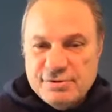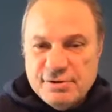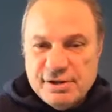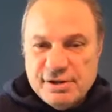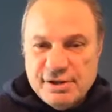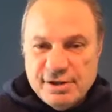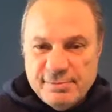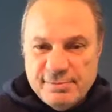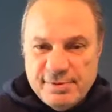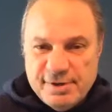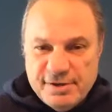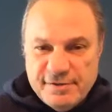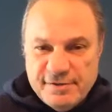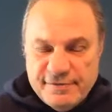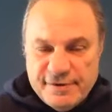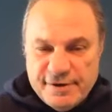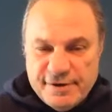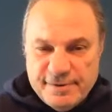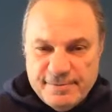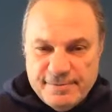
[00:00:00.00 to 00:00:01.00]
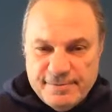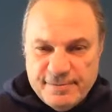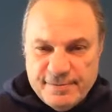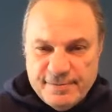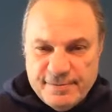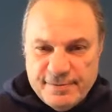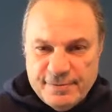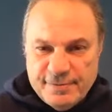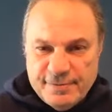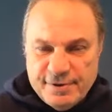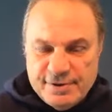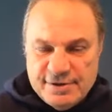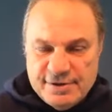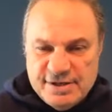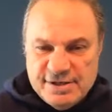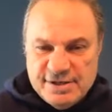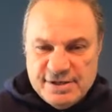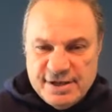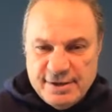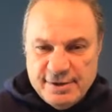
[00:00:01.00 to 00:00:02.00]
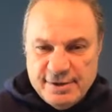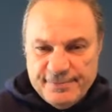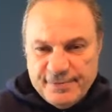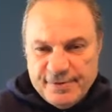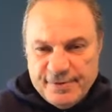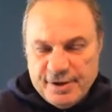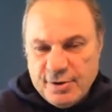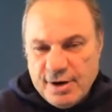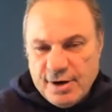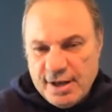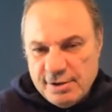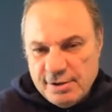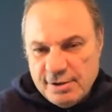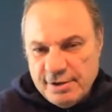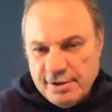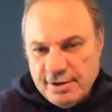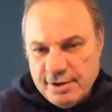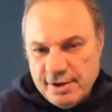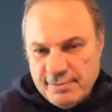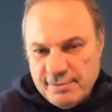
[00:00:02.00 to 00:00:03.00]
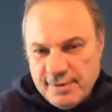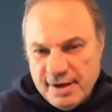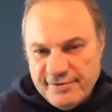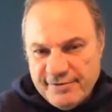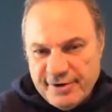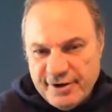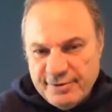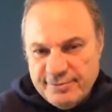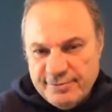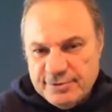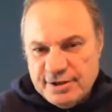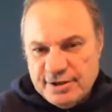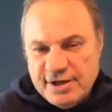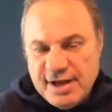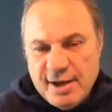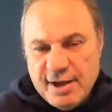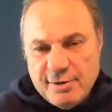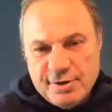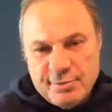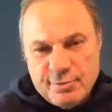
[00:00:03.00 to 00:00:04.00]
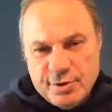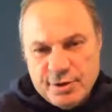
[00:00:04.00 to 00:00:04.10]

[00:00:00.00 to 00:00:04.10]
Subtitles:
a little bit of the detail, the granular on My Farms and how it works?